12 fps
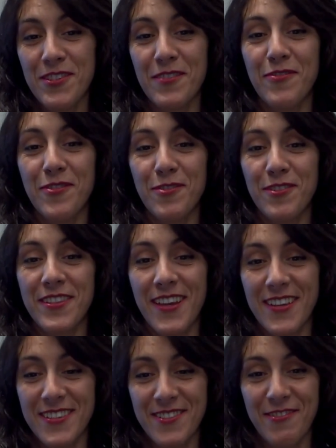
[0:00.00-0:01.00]
most
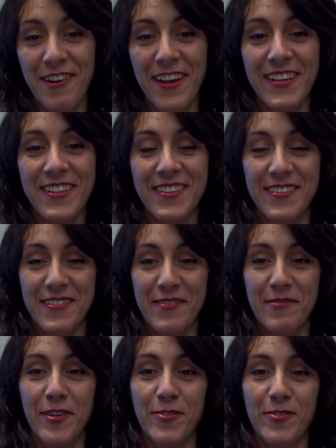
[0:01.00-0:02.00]
difficult task, right?
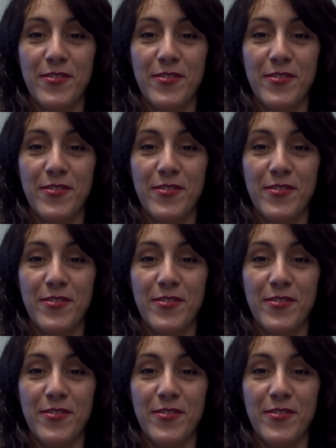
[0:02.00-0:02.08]
Because